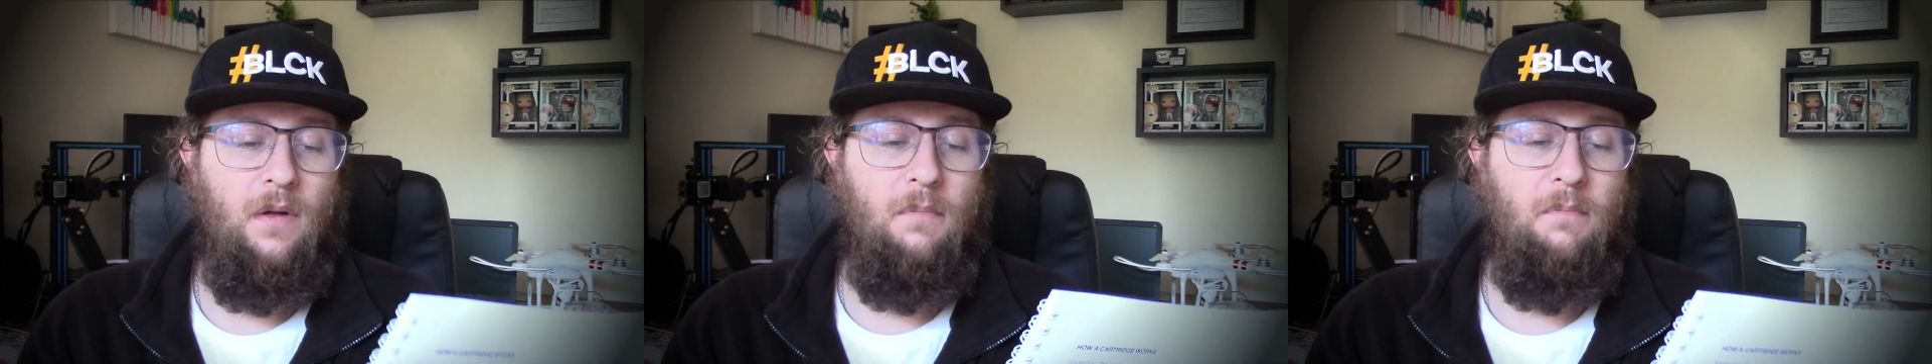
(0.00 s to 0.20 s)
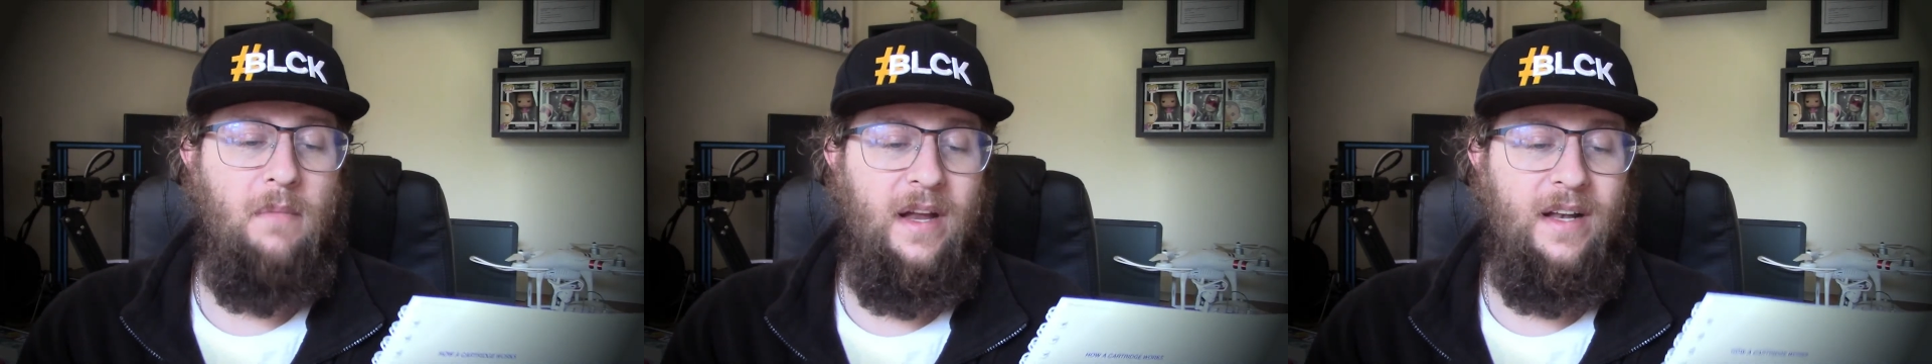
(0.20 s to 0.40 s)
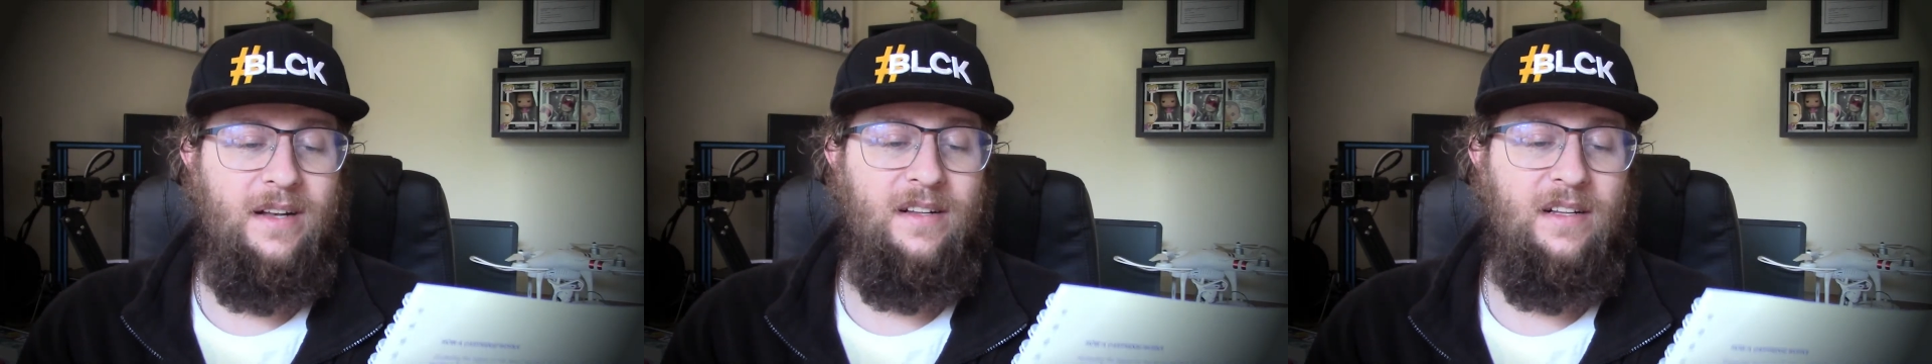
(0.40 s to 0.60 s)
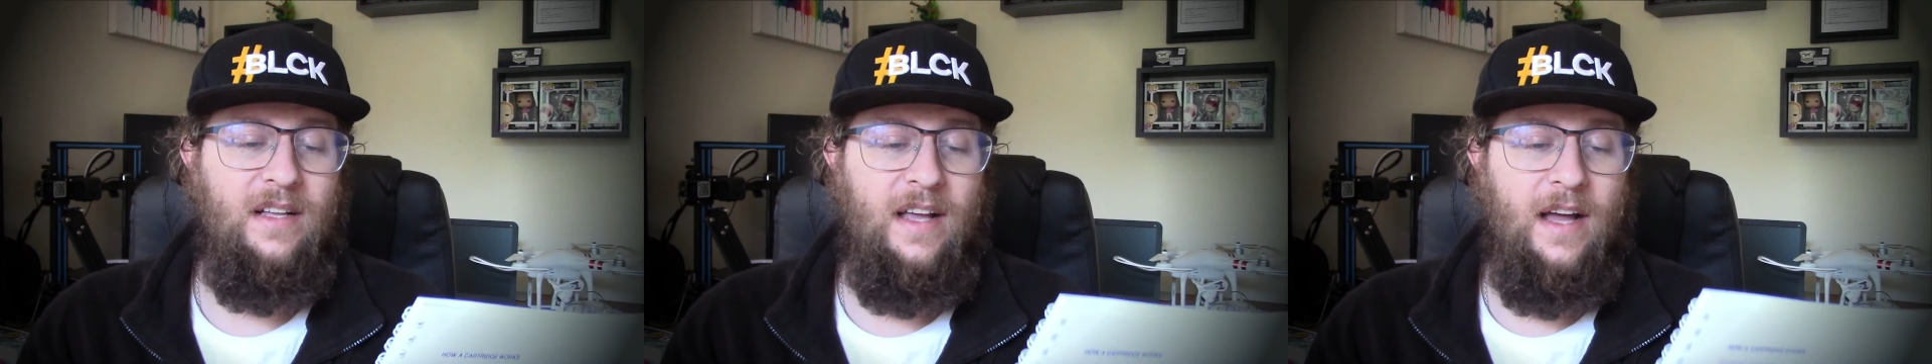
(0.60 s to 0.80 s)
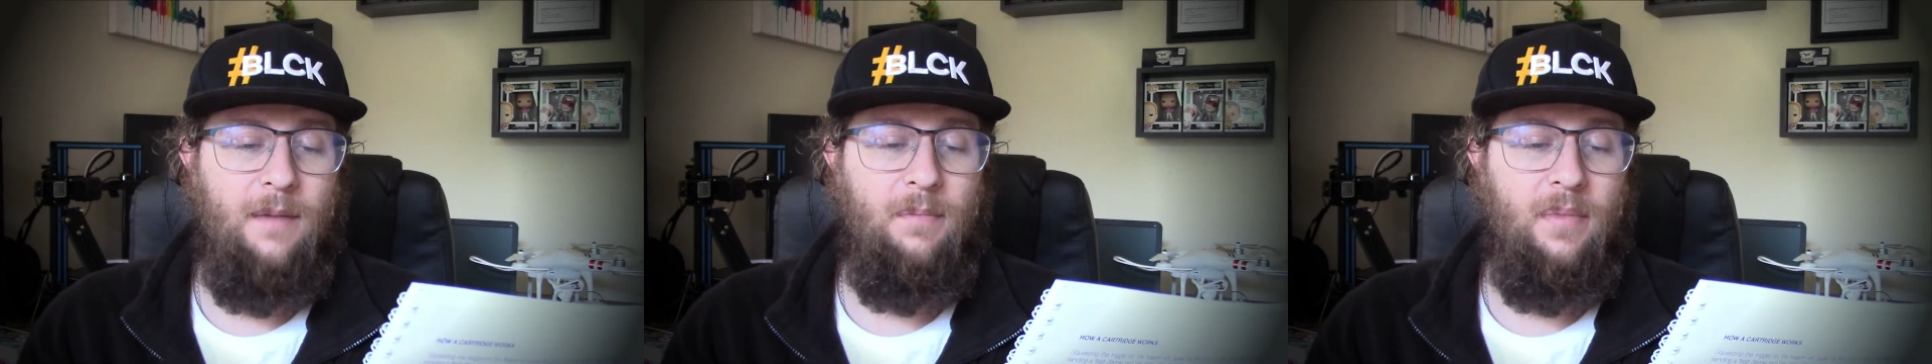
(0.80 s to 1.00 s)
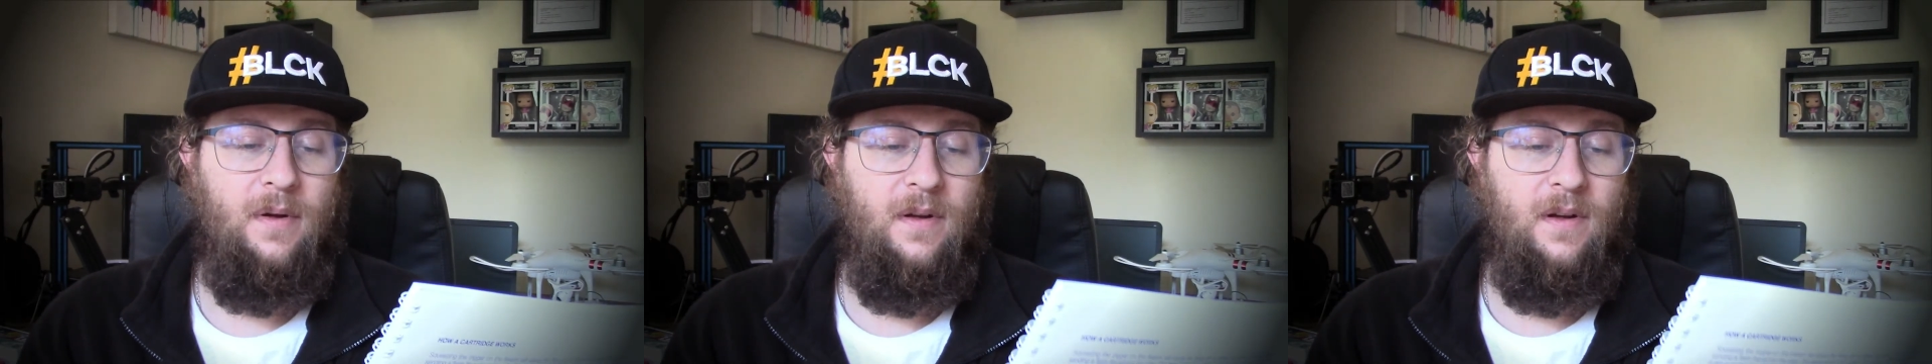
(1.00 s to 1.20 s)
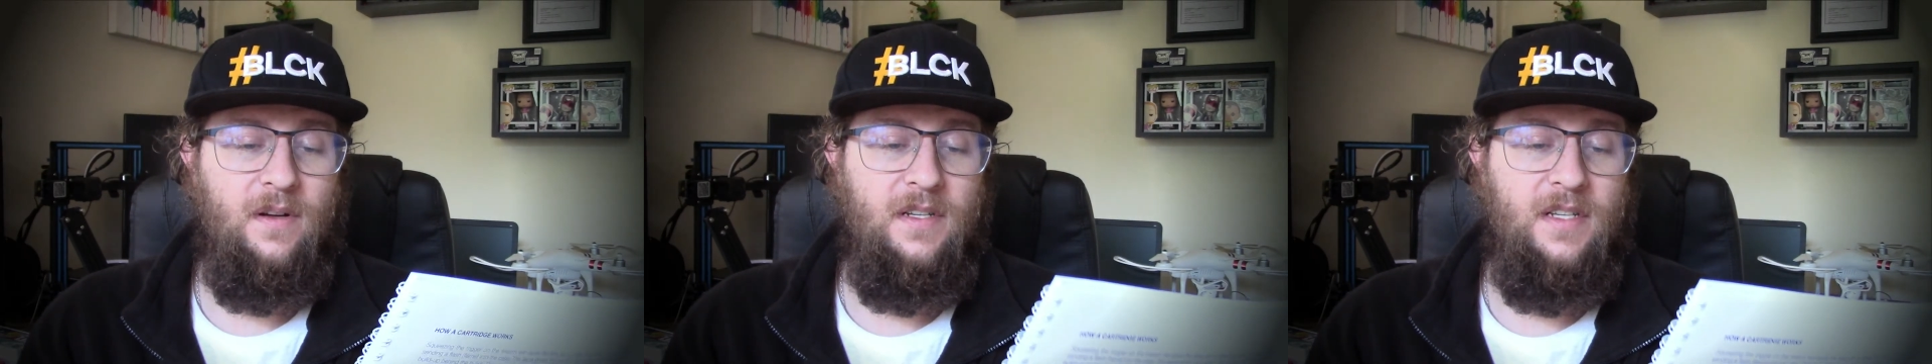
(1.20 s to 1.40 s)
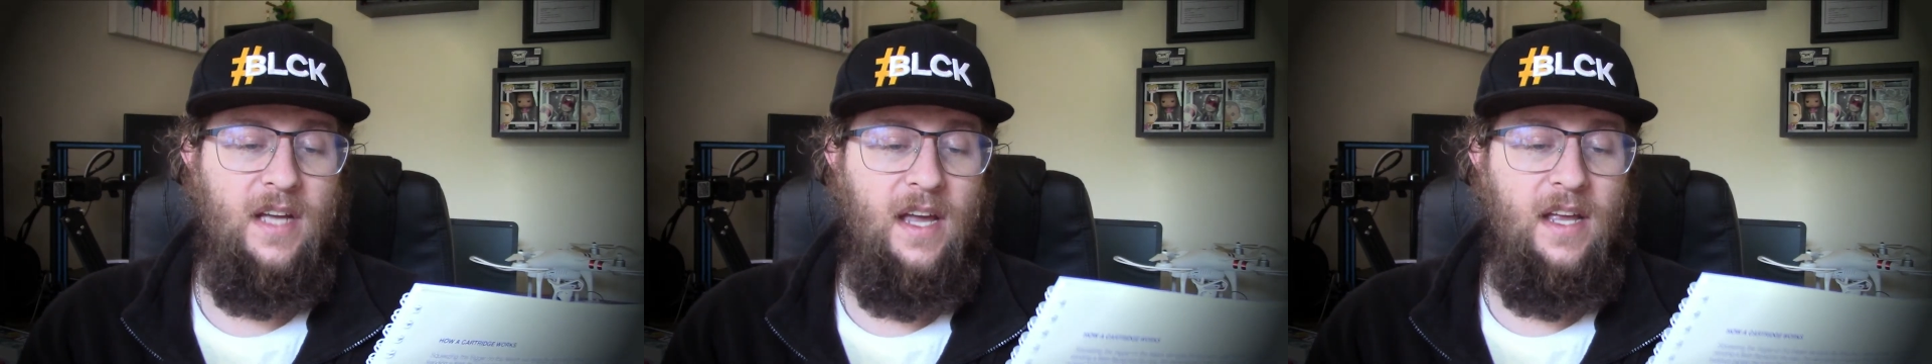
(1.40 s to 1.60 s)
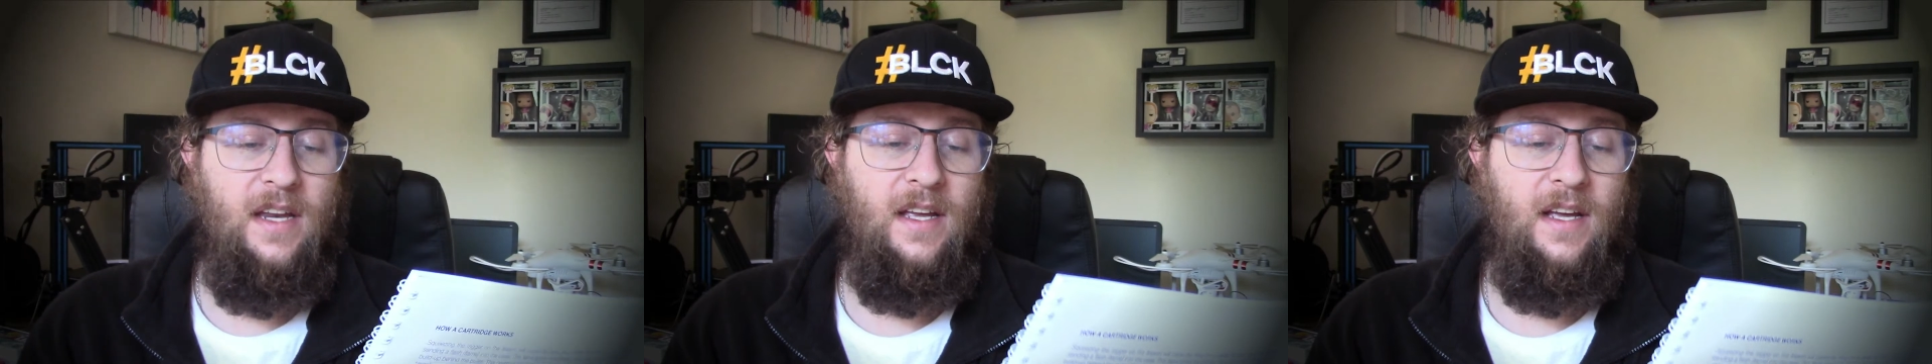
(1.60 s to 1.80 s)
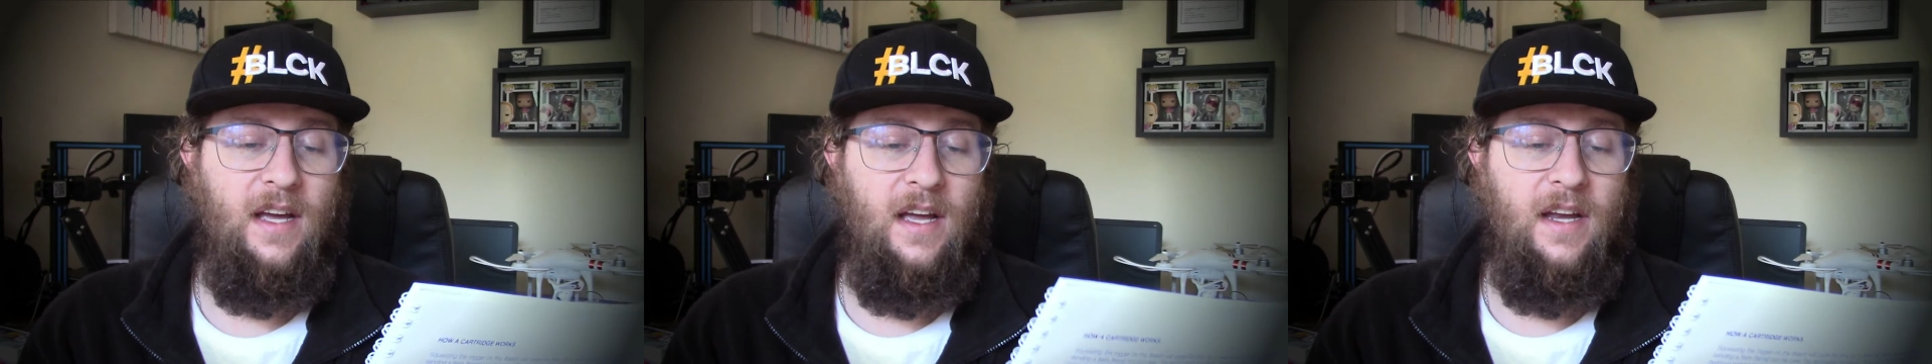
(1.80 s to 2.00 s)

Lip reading: metal cup containing